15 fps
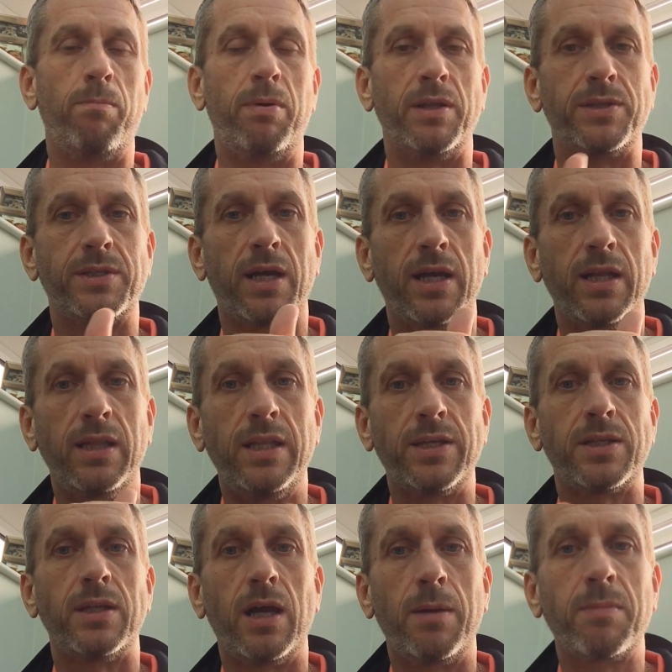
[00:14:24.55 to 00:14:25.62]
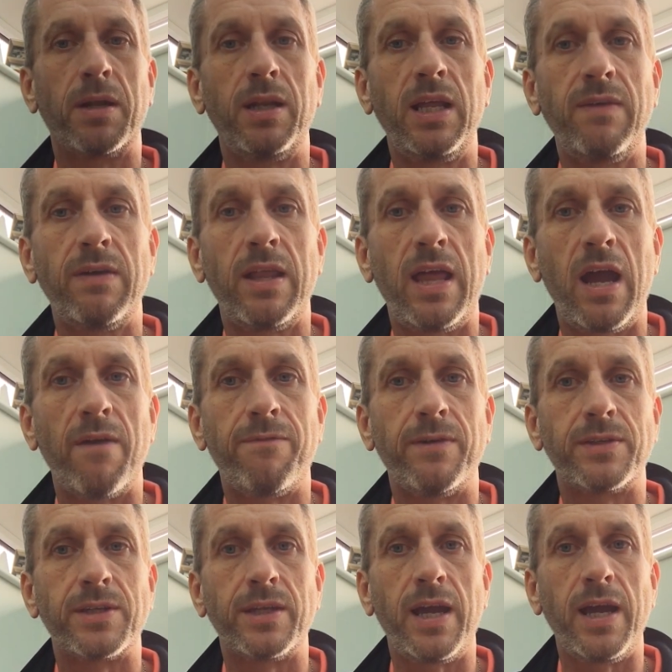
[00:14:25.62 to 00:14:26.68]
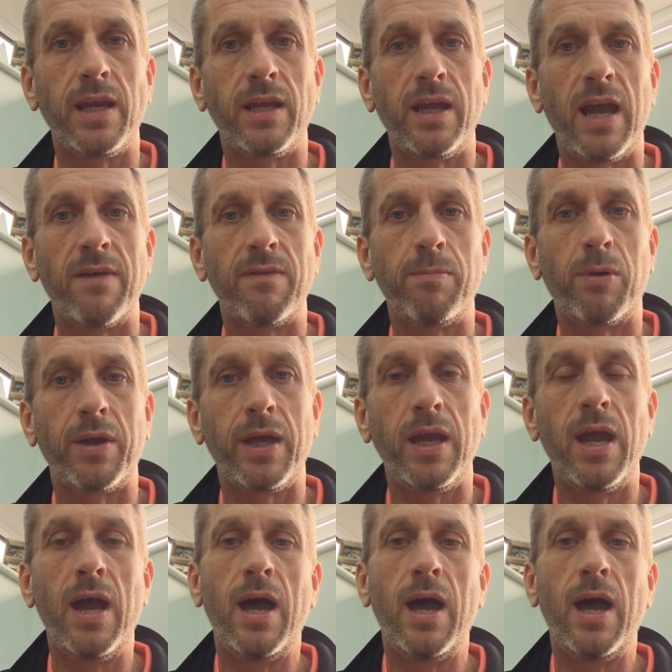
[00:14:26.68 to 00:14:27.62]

But listen, I'm going to leave it there for today, everybody.